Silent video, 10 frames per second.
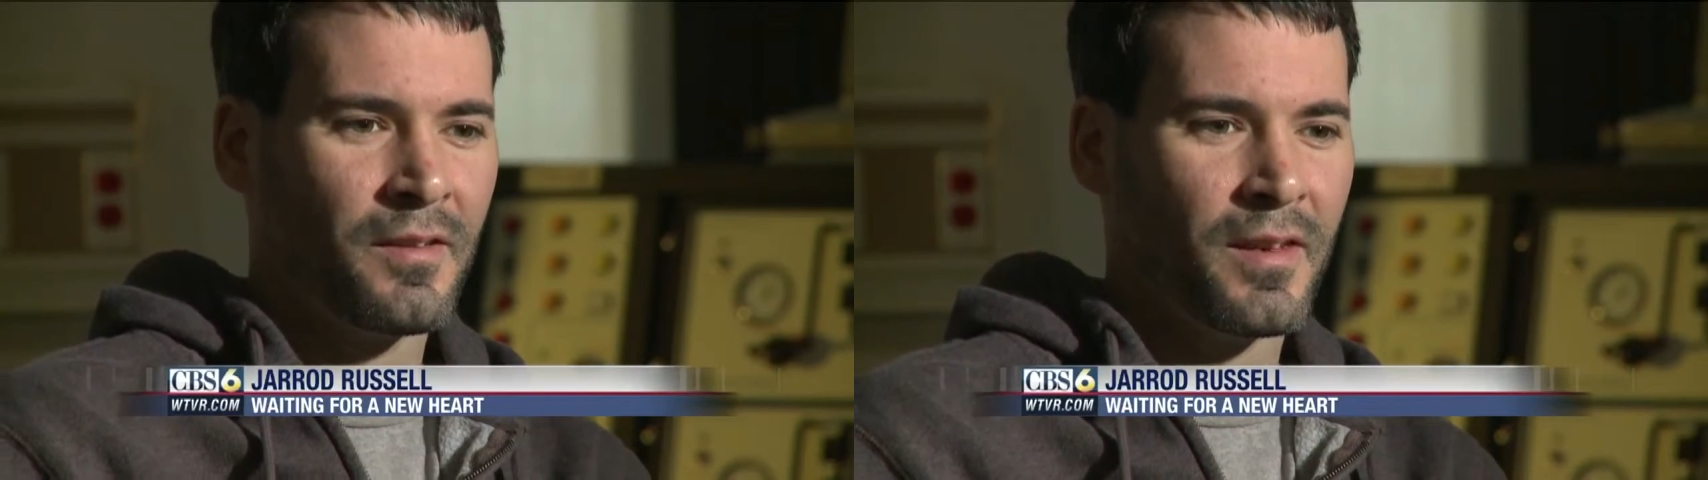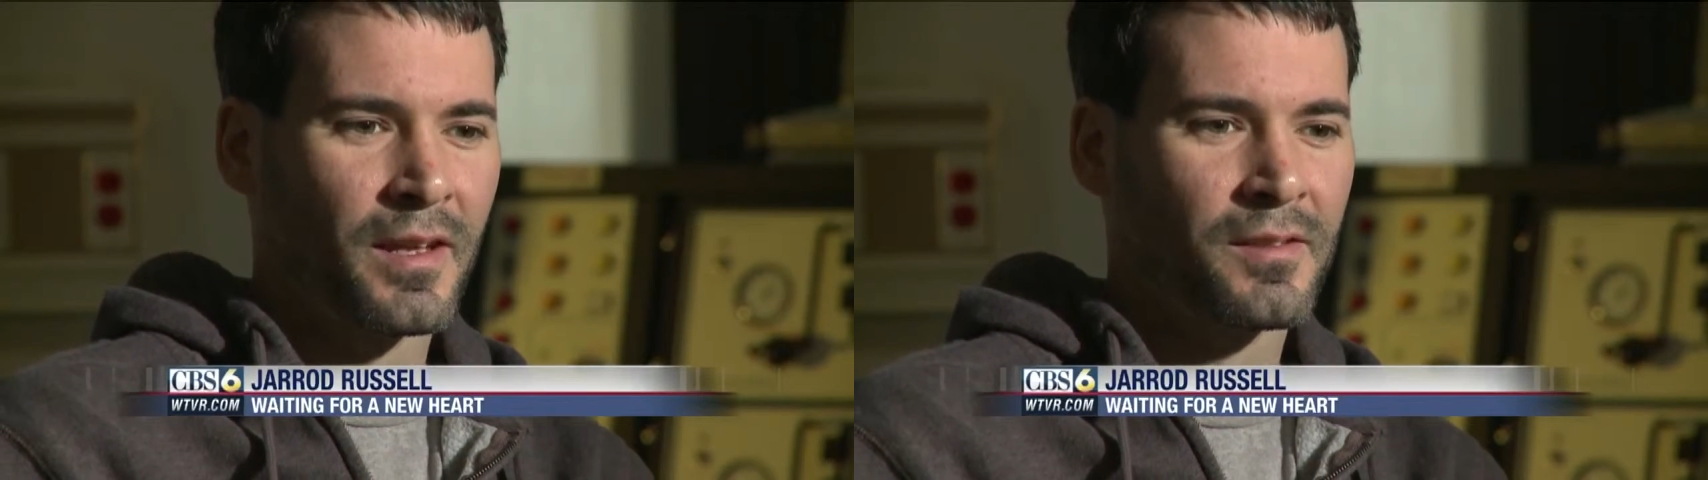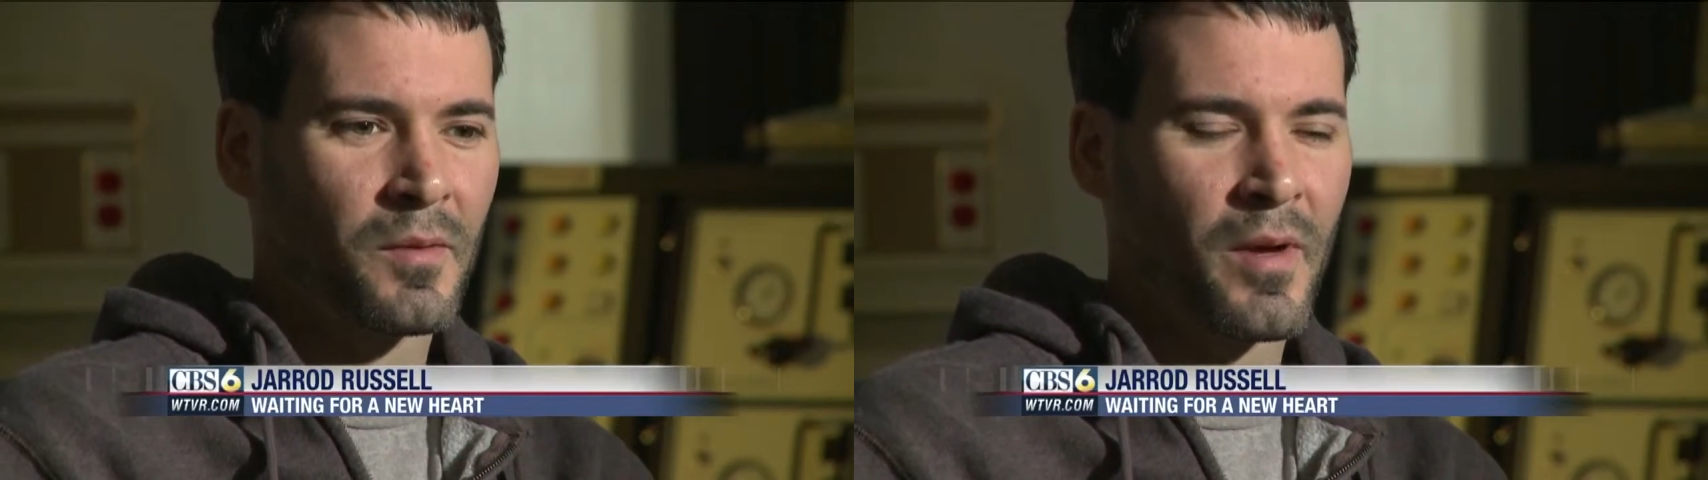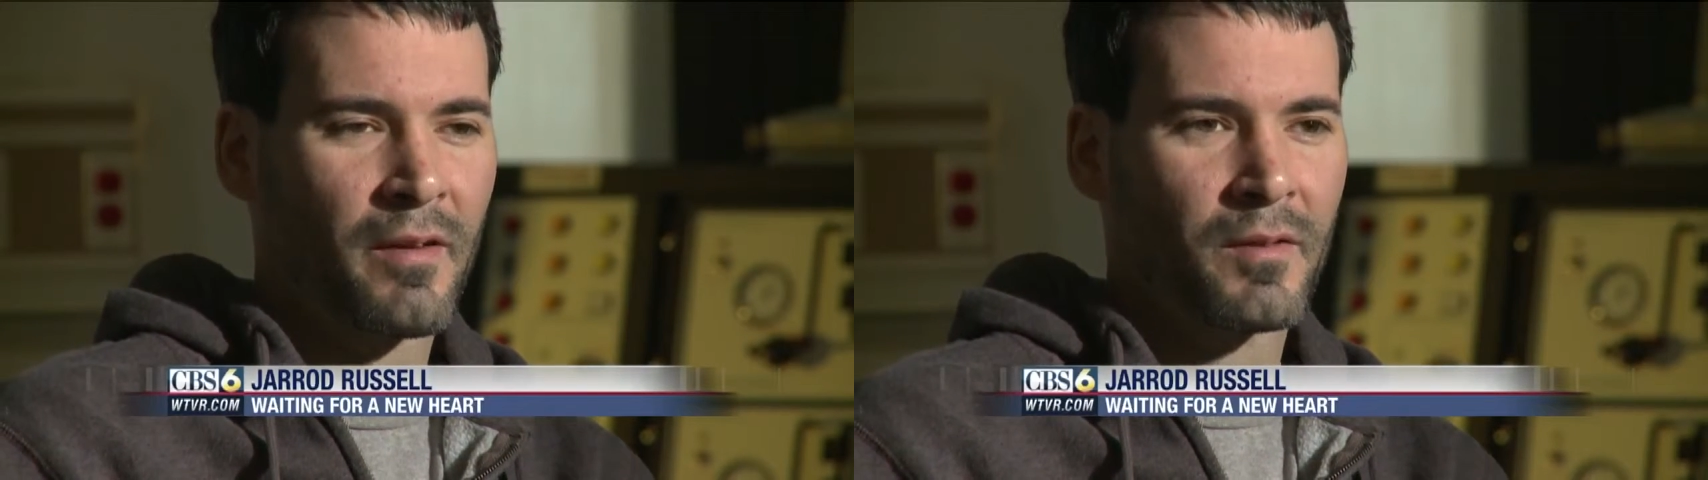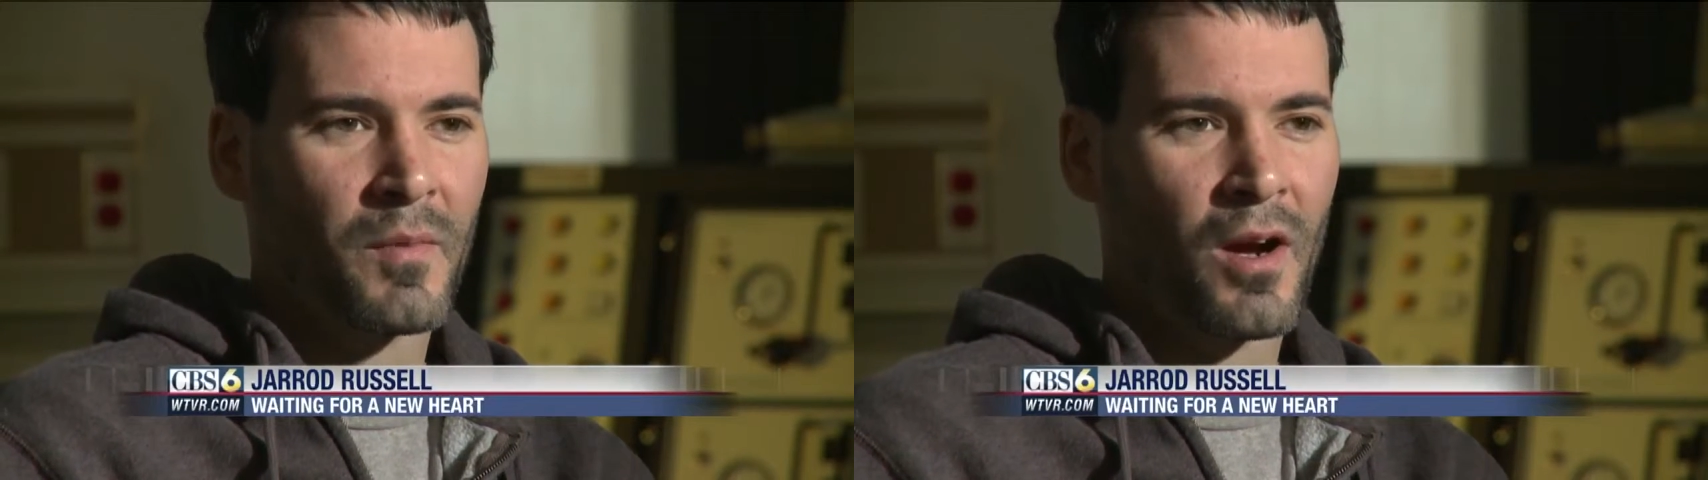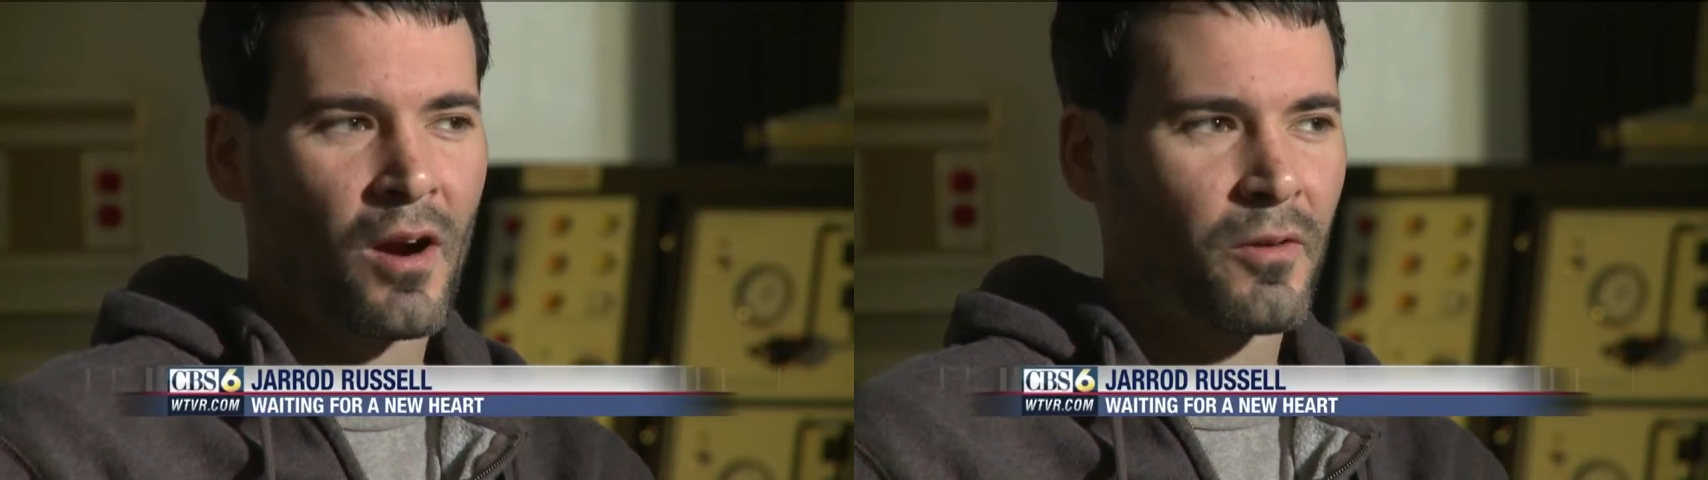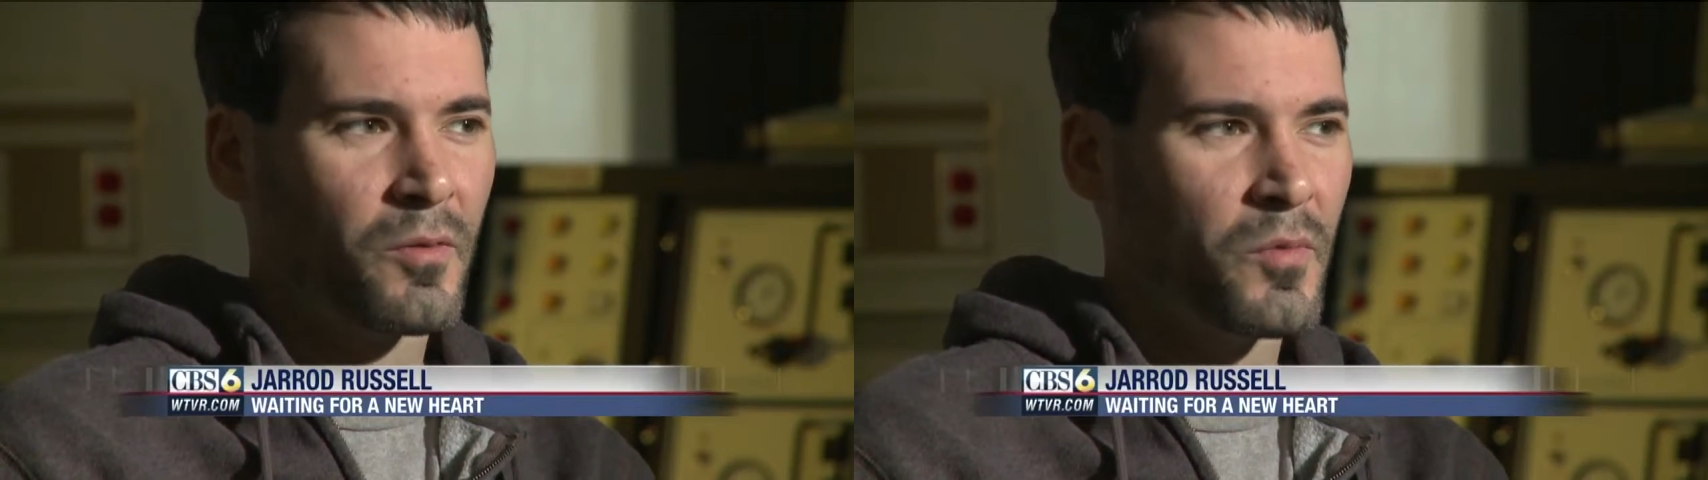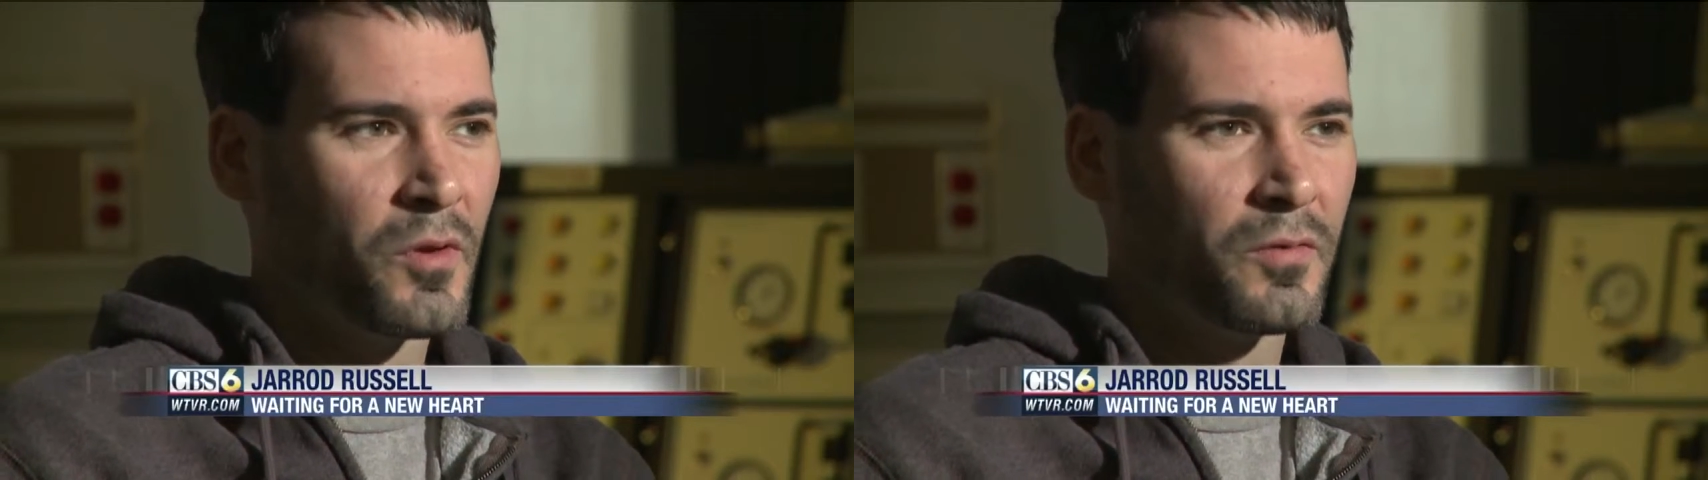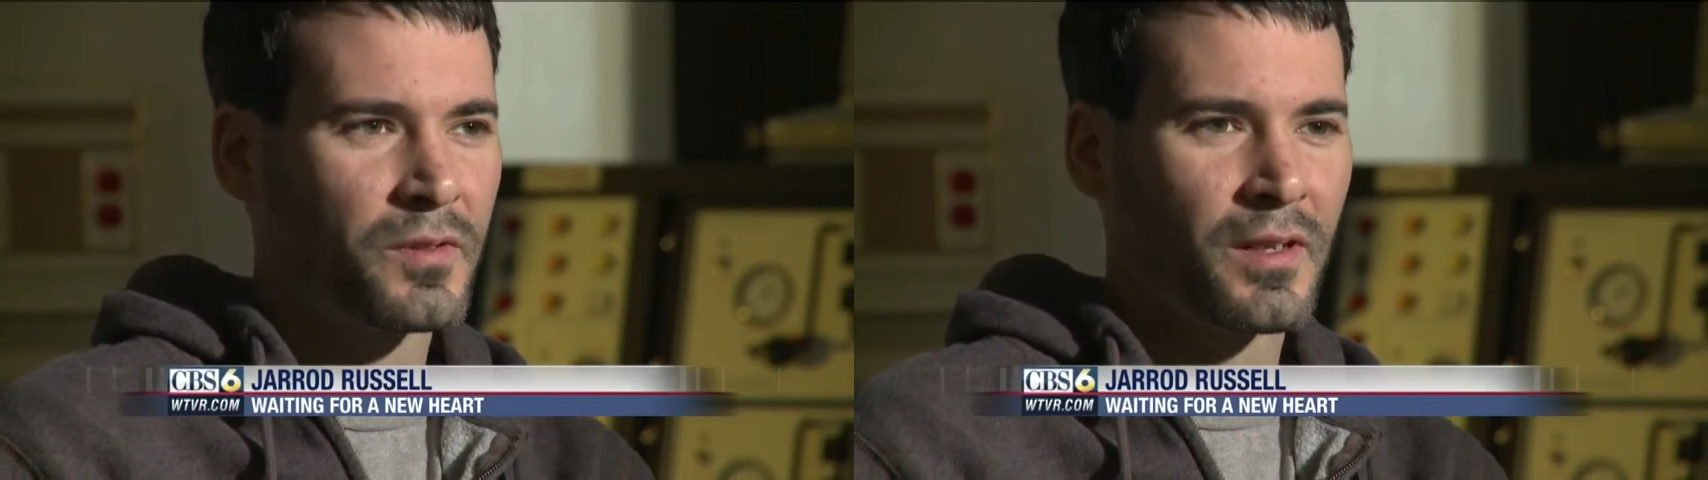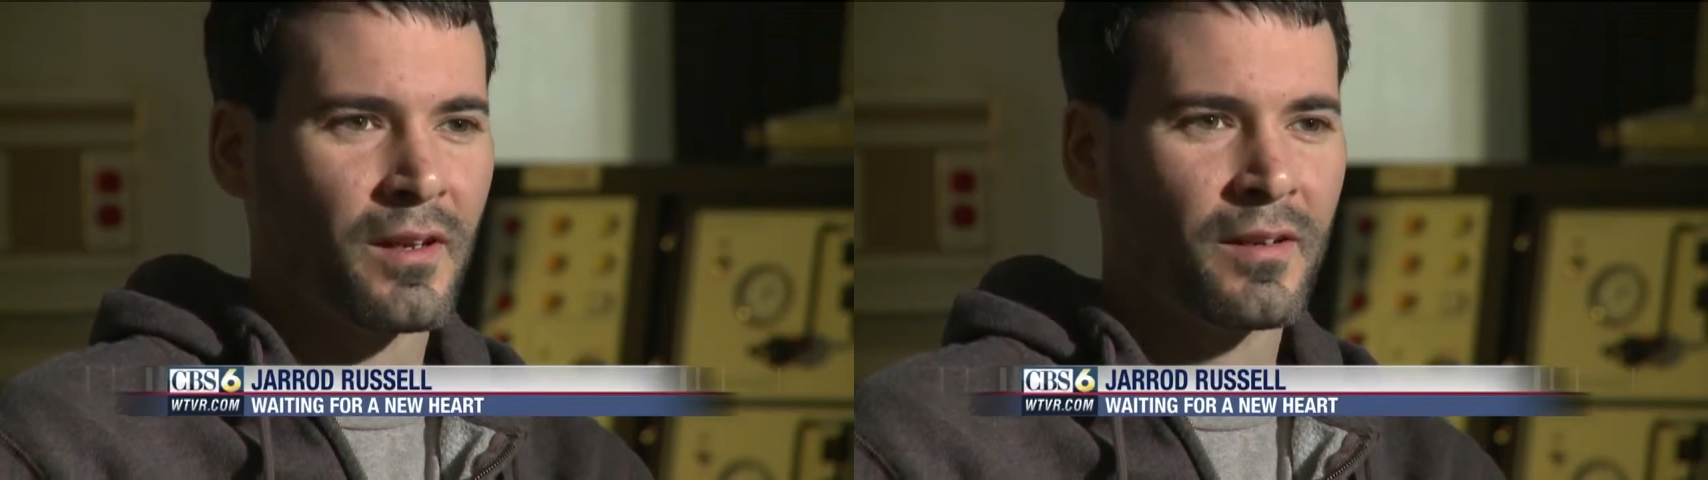the next I'm having my heart
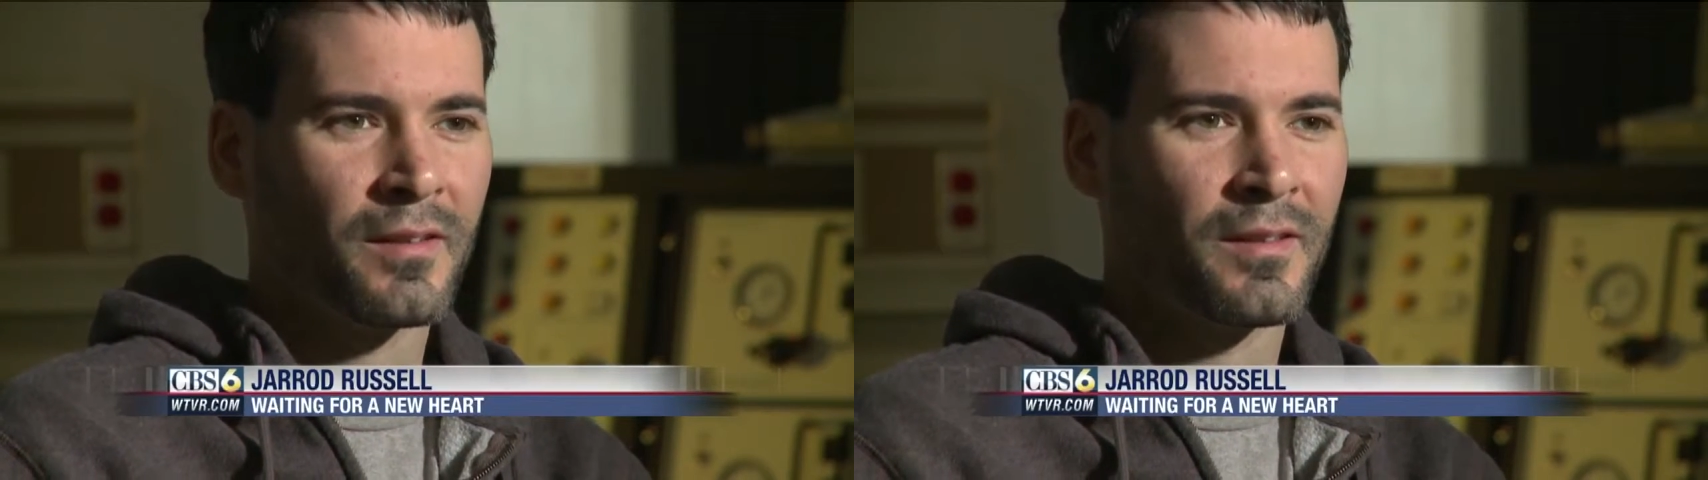removed in a